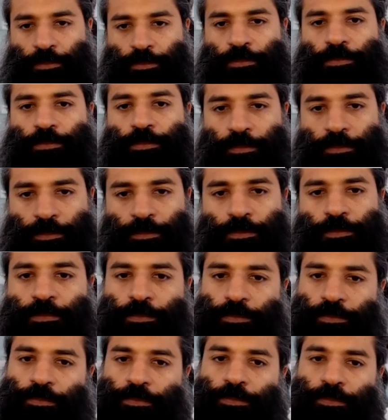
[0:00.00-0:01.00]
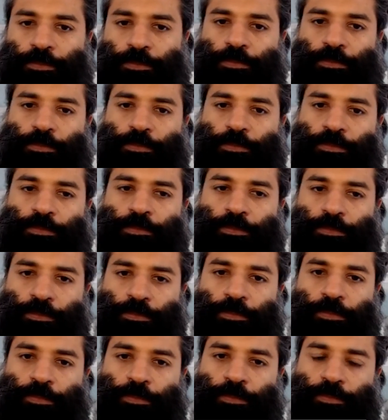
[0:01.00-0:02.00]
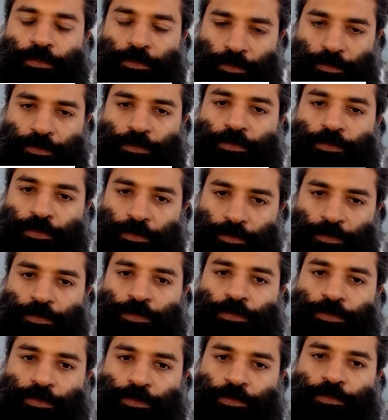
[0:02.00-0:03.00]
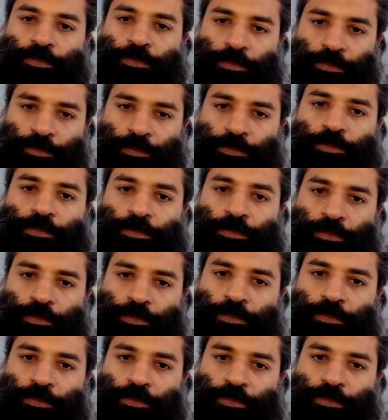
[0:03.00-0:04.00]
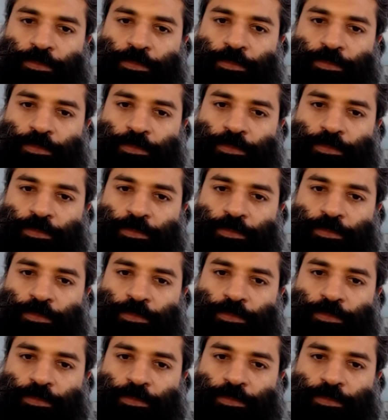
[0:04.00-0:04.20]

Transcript: No words are spoken by the person on screen.